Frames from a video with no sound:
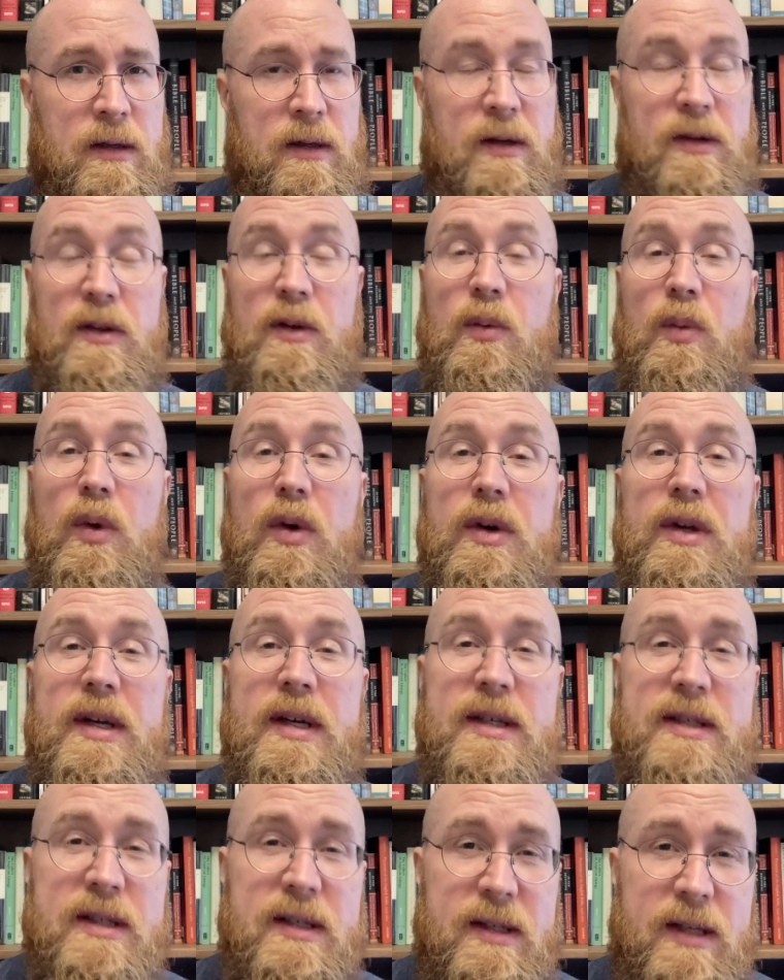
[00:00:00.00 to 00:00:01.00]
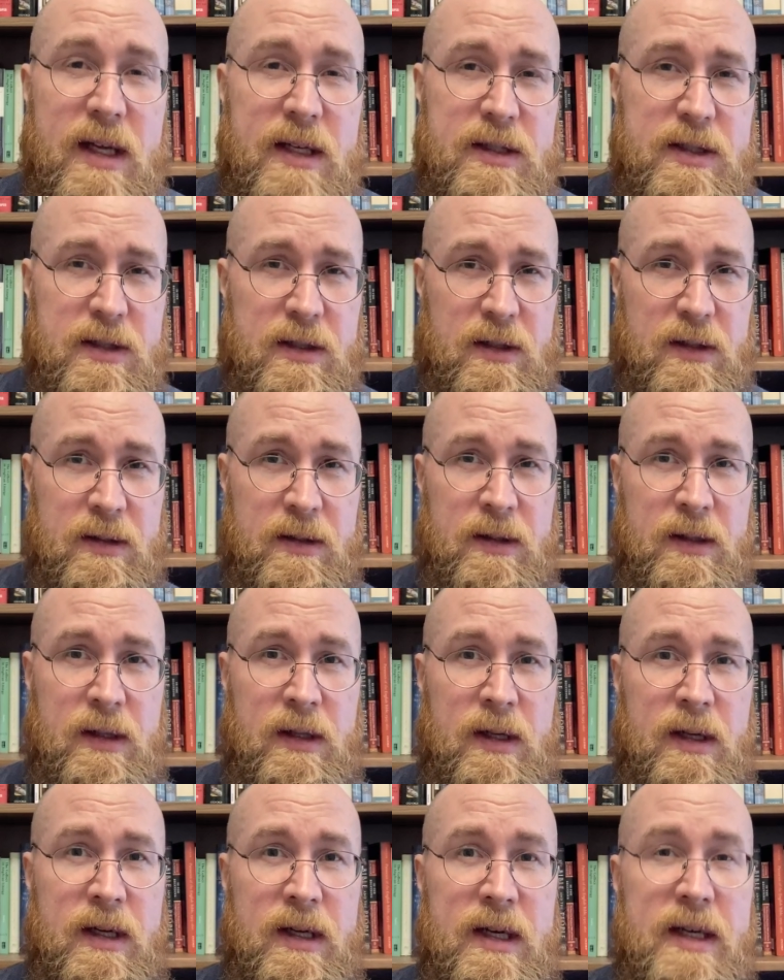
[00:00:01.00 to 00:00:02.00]
The wording is intentional.
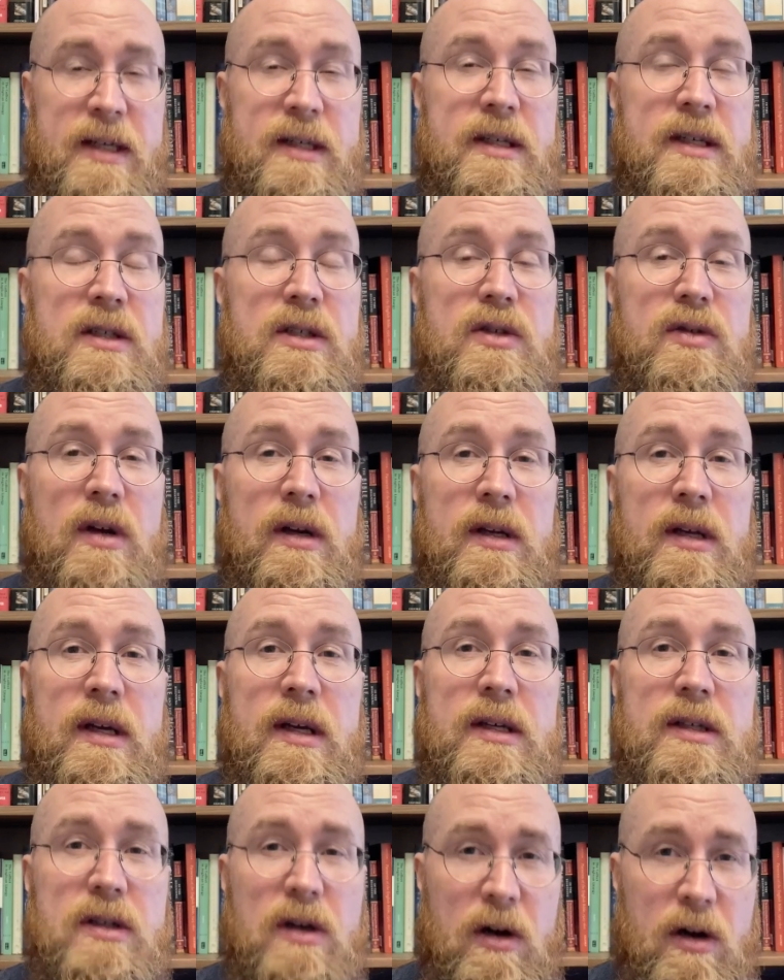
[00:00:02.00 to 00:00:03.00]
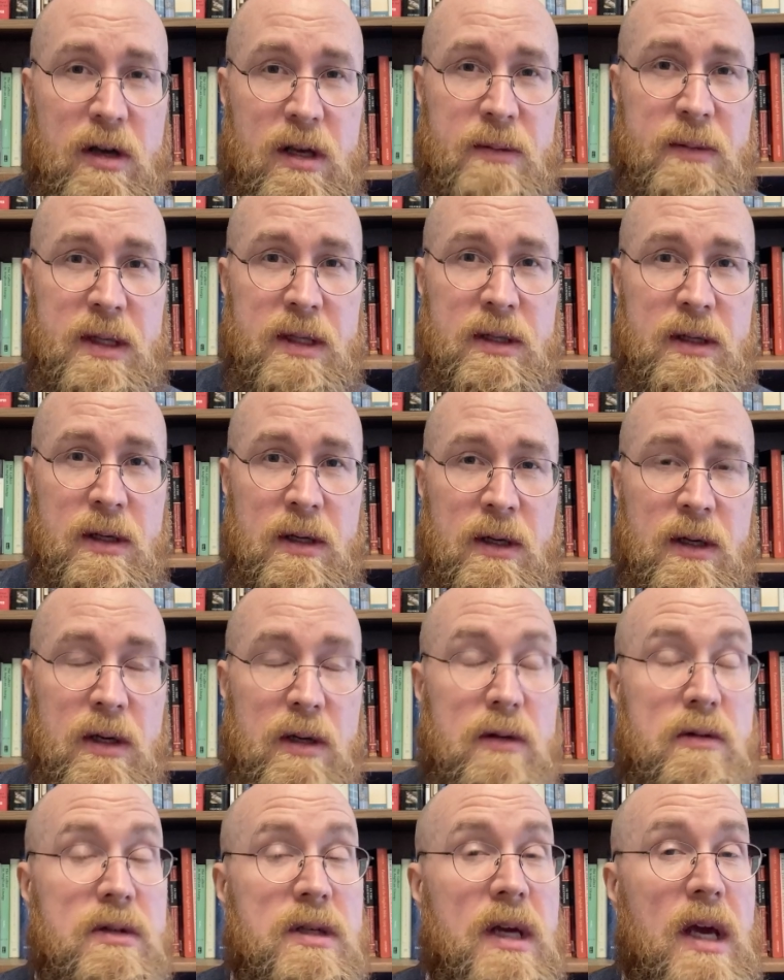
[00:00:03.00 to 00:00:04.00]
He's constructing his argument
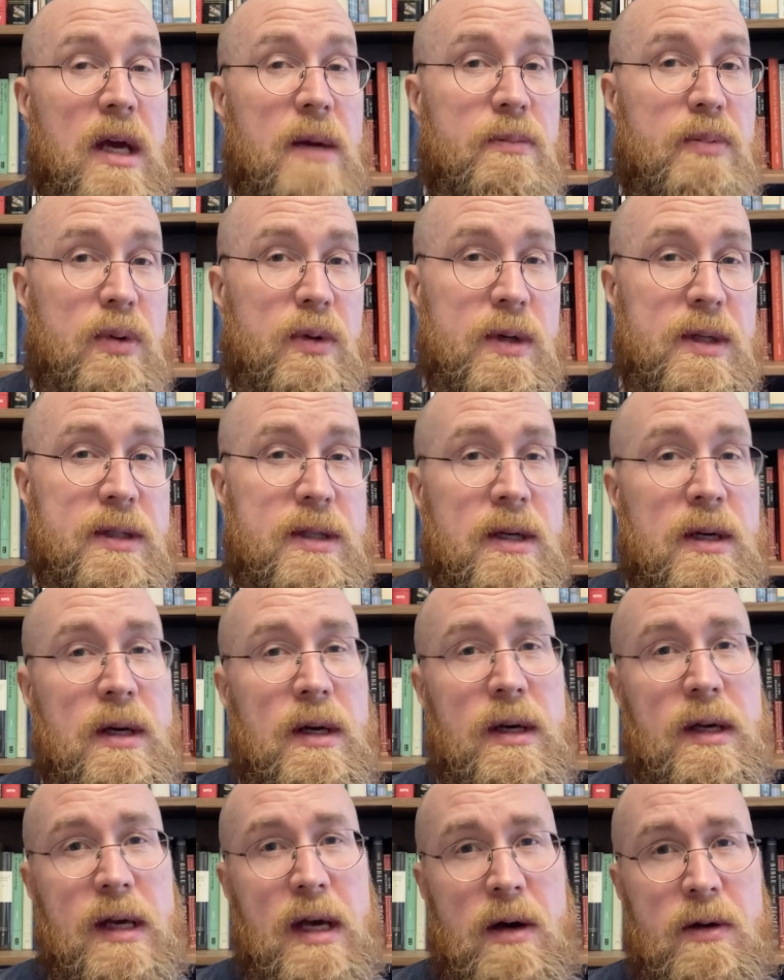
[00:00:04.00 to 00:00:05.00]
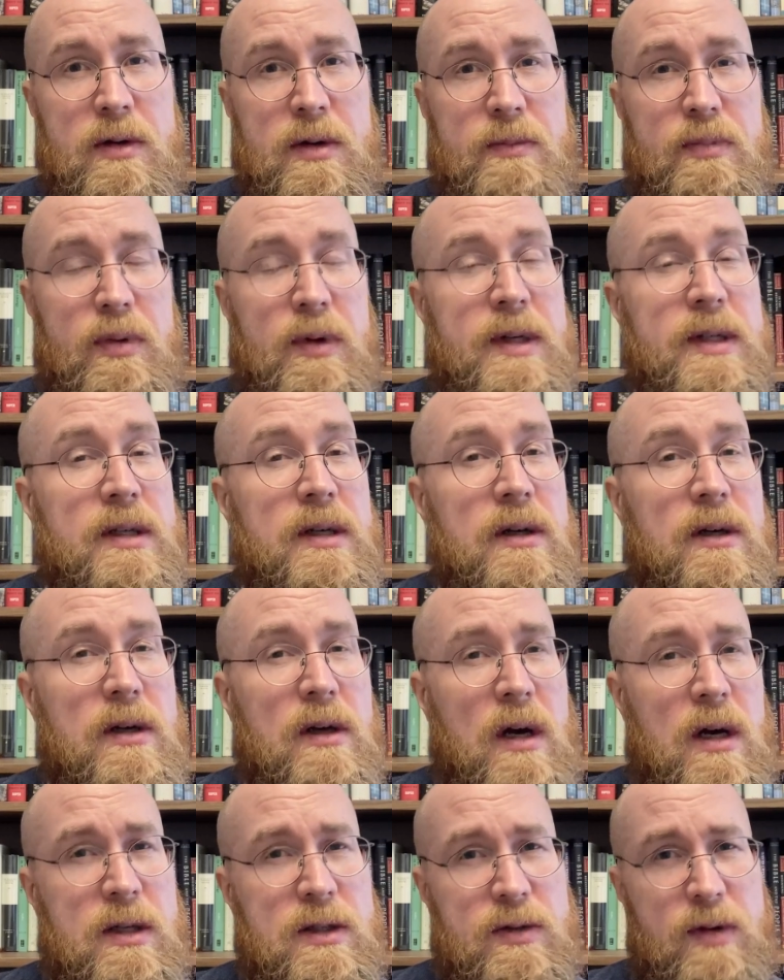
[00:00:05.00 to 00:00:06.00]
using a point-counterpoint
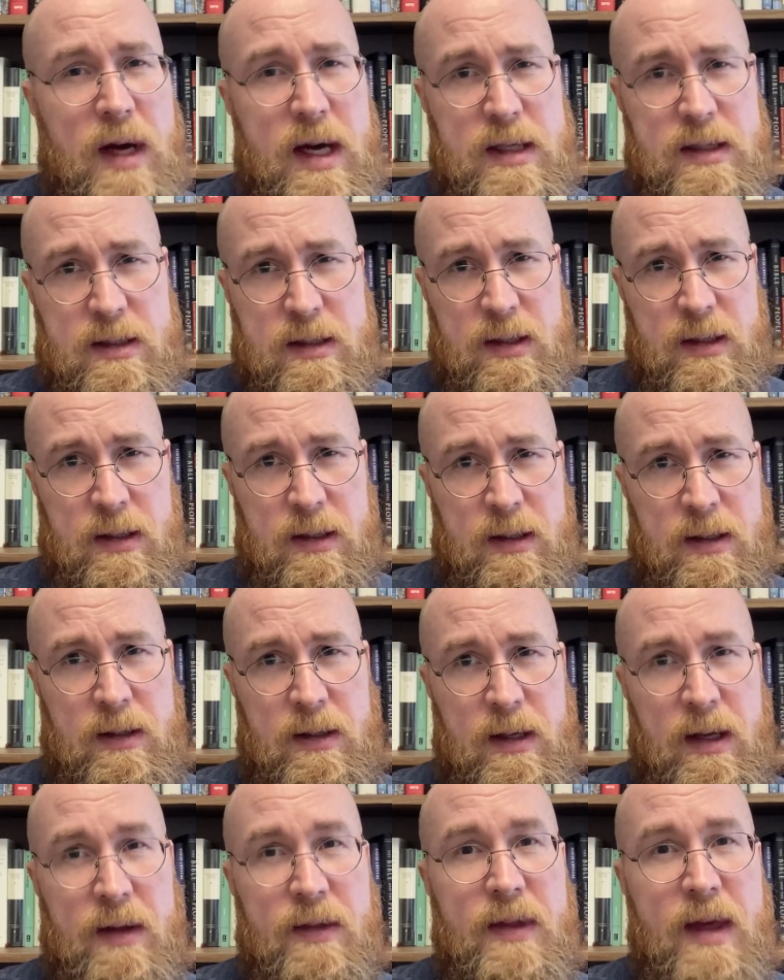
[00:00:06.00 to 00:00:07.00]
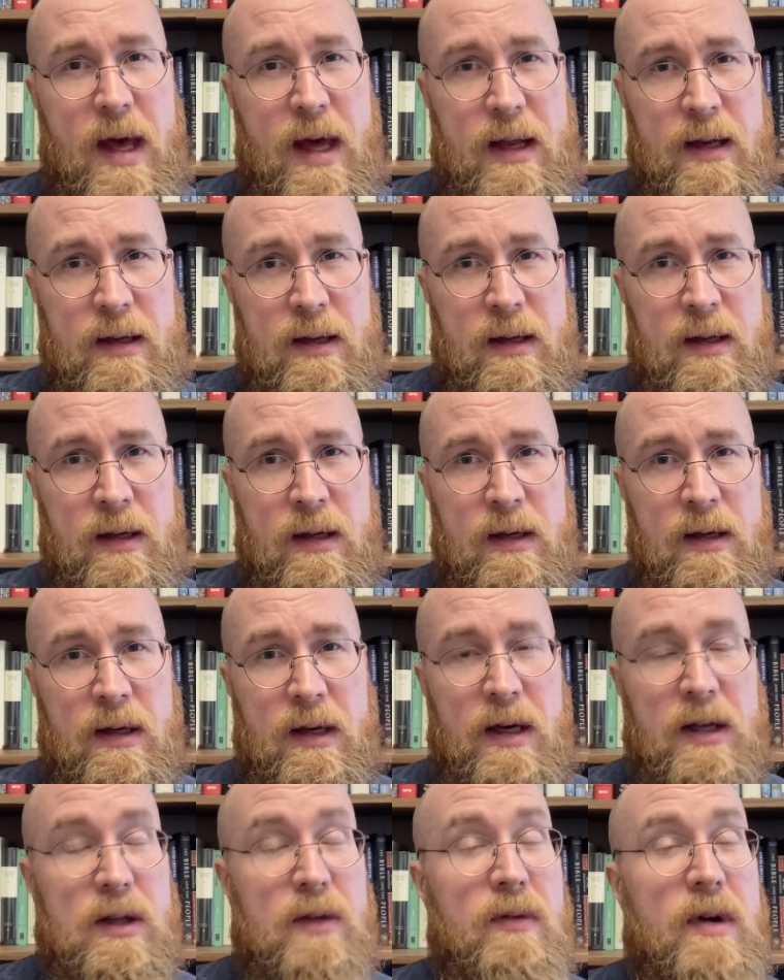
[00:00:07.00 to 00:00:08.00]
contrast, and then,
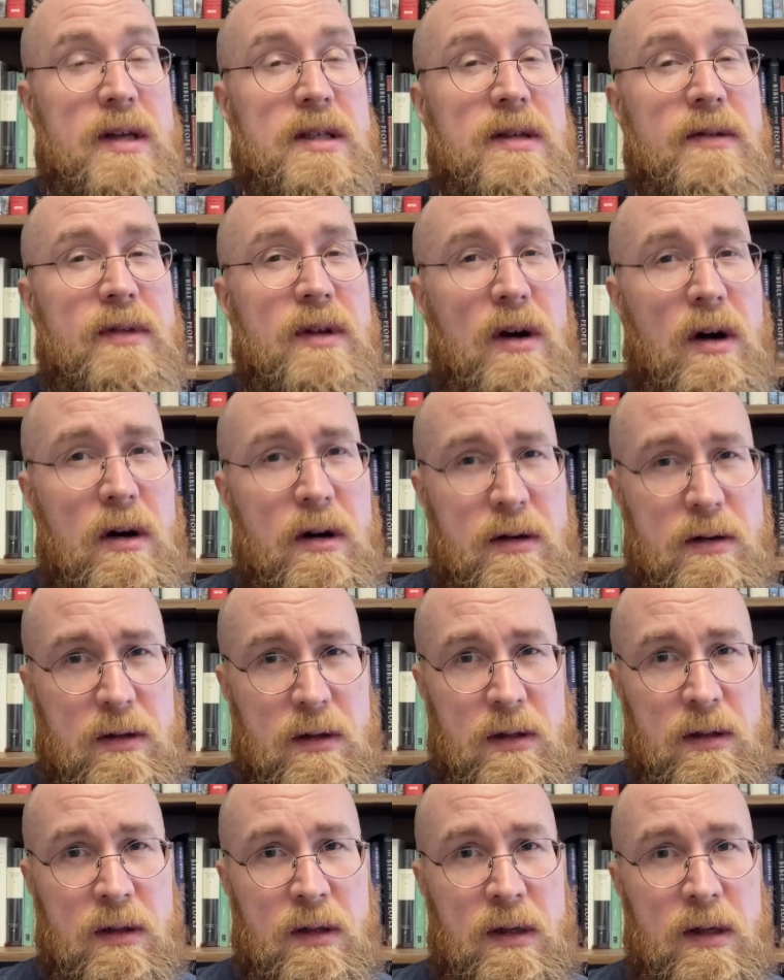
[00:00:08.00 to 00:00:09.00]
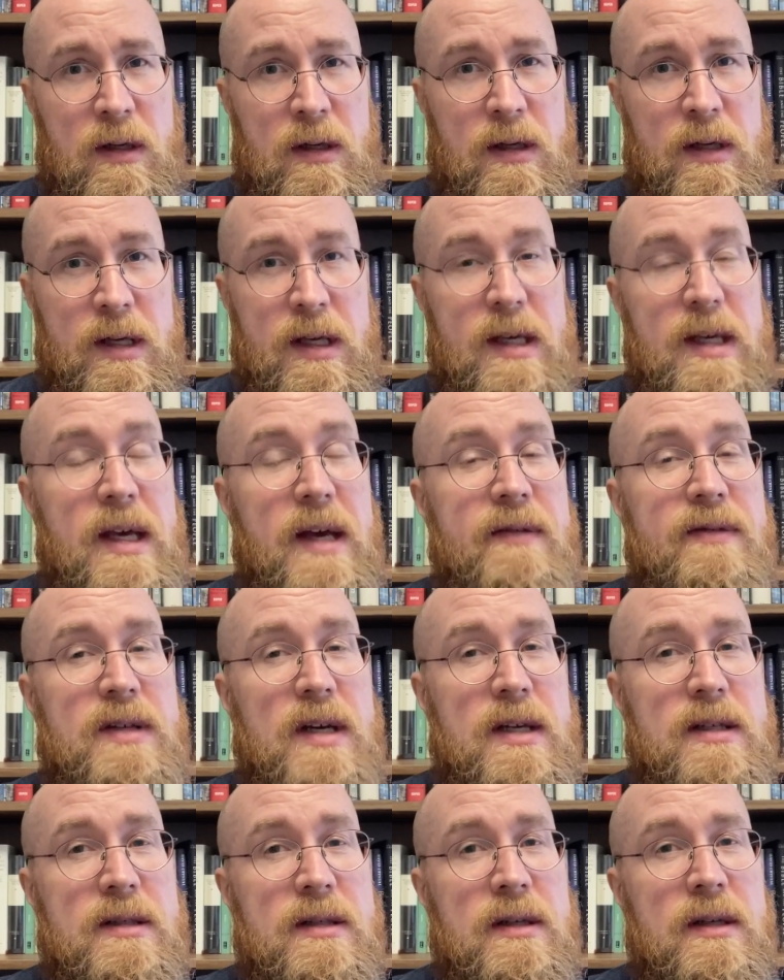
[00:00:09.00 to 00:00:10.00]
in the rest of the article, he gives
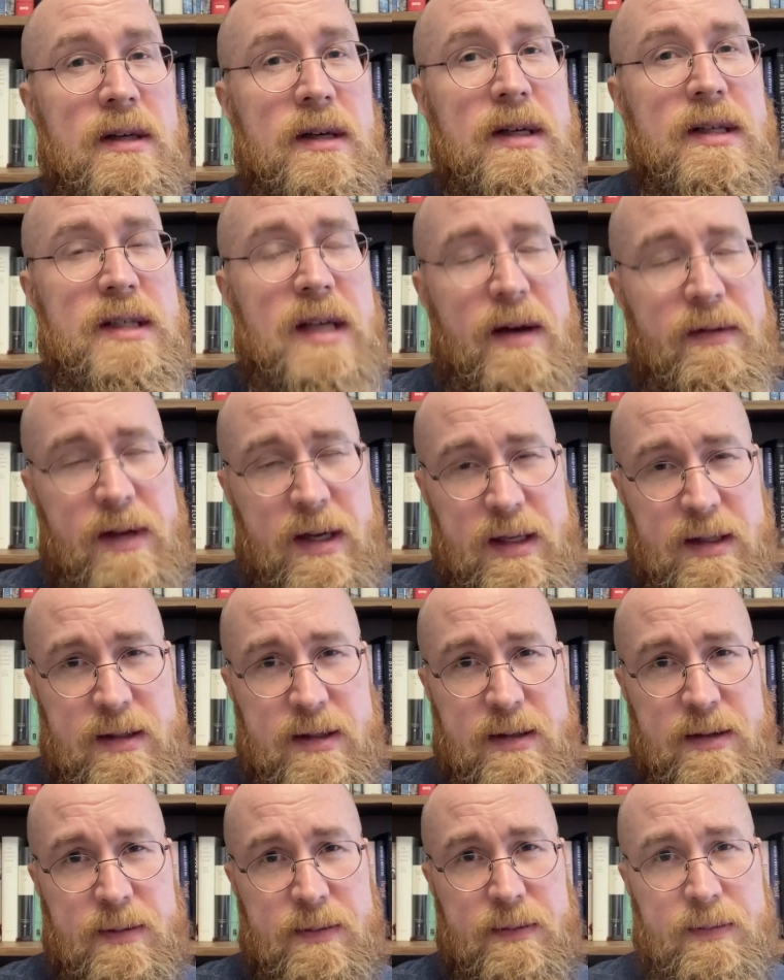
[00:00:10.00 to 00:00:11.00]
us his evidence.